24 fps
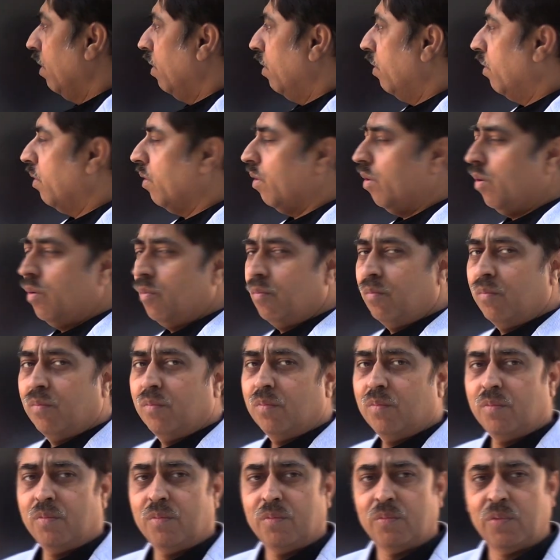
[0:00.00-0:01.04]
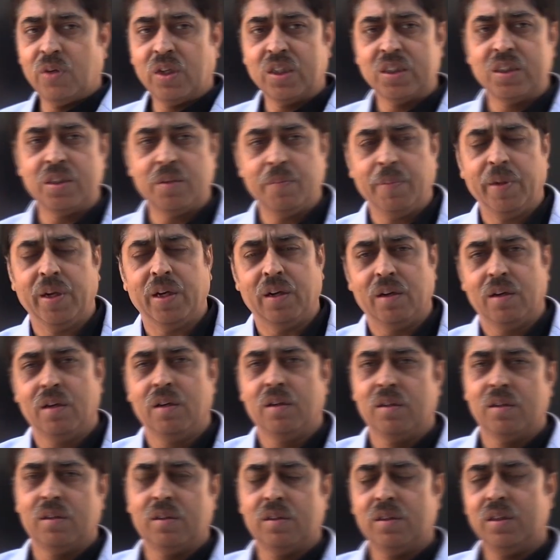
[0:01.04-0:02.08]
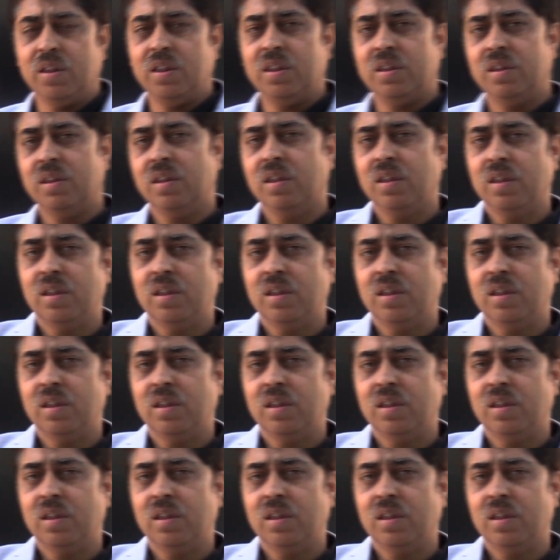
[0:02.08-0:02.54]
So what does it mean? The